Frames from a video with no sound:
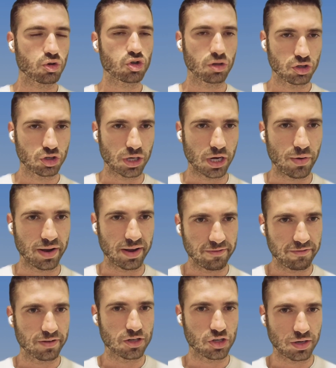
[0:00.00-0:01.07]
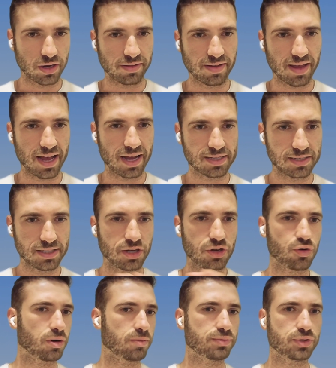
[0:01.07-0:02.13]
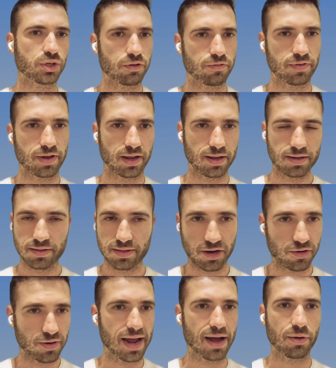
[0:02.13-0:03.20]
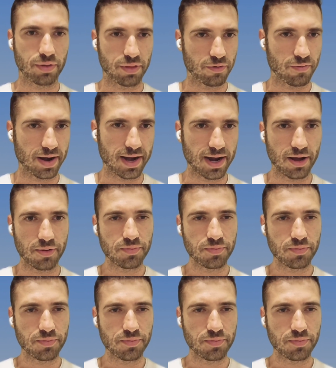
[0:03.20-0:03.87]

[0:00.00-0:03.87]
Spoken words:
engineering and phishing attacks that you're observing that are out there right now.